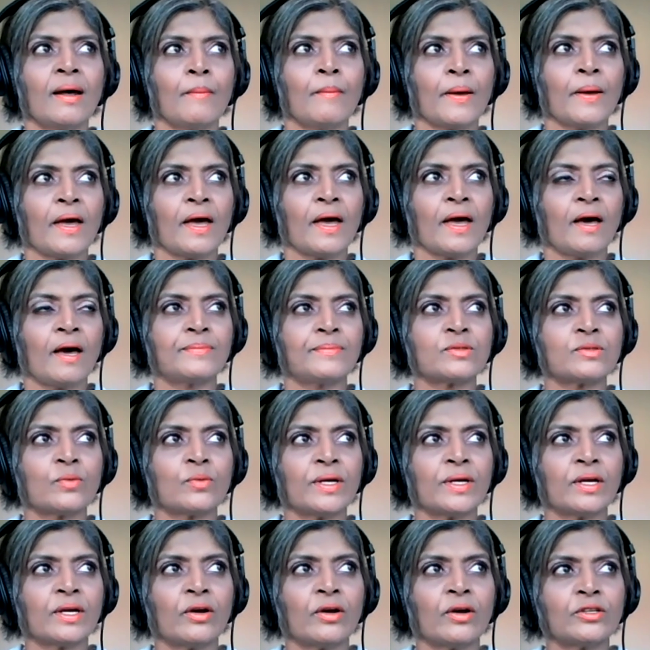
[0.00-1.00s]
perhaps
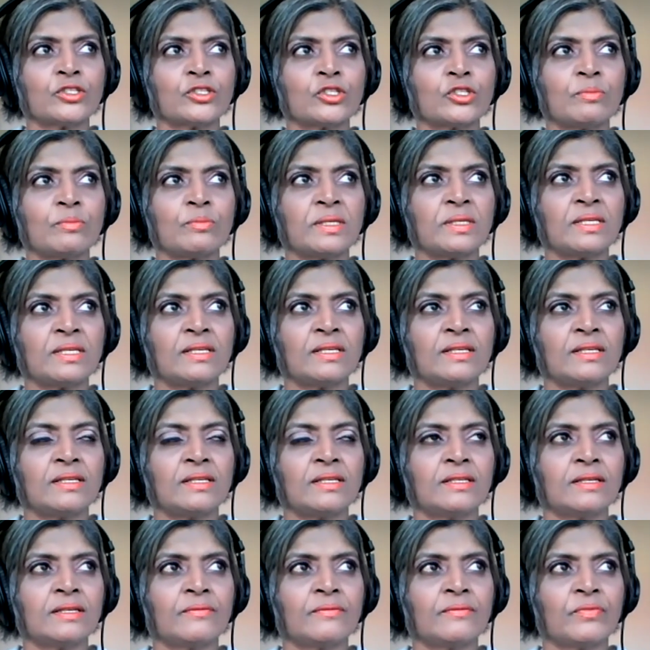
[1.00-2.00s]

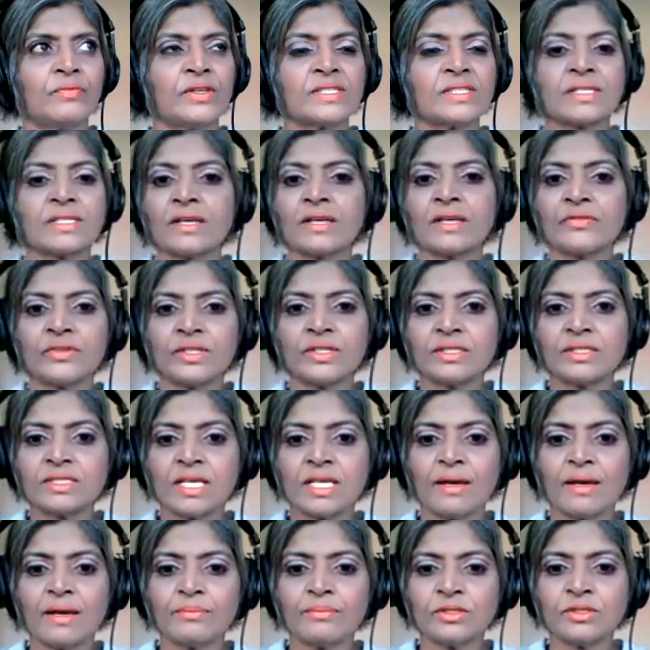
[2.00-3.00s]
there's another
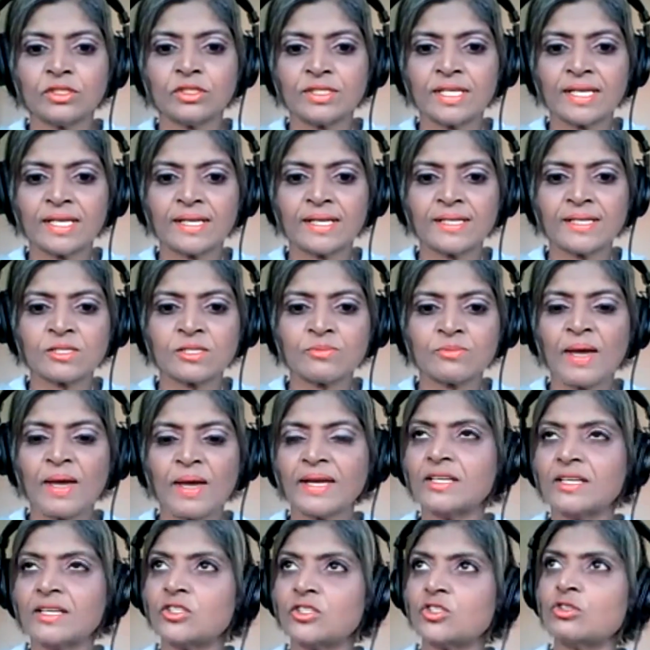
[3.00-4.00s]
attempt to take us back into
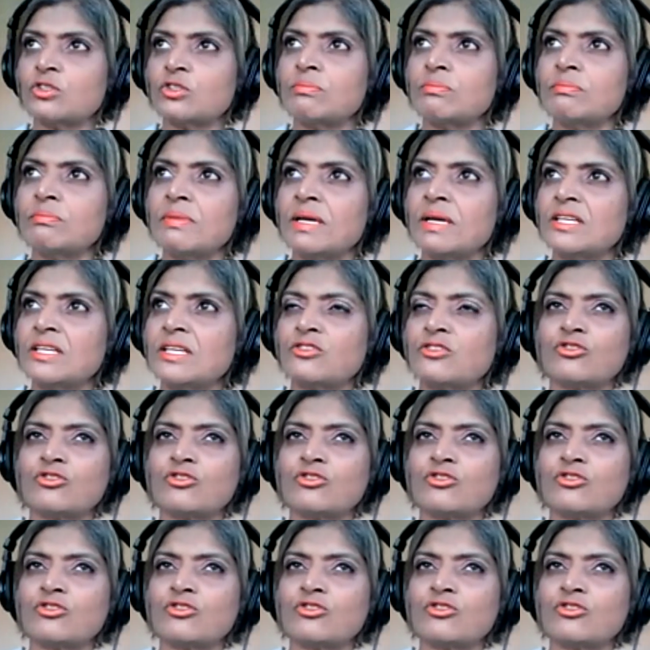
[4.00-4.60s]
the matrix